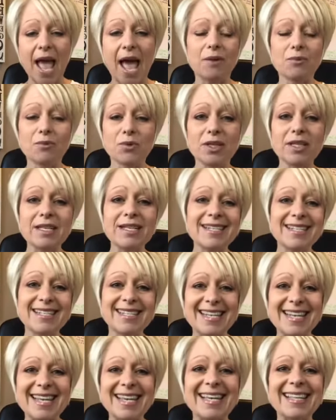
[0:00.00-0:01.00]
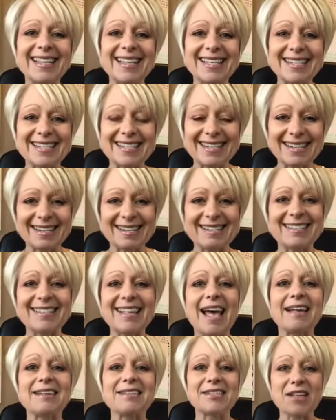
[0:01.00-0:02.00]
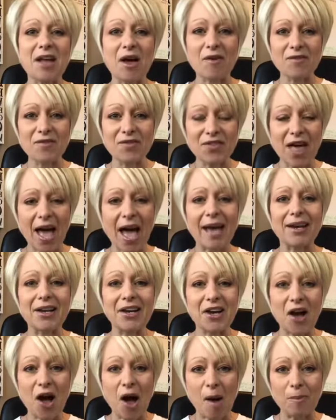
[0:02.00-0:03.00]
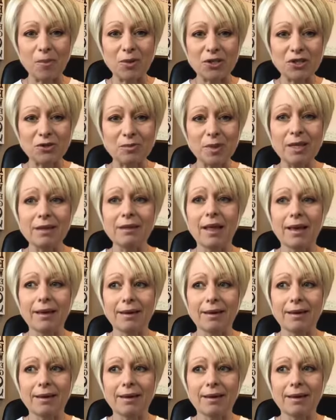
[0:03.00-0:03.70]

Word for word: and really seeing the success of that accomplishment,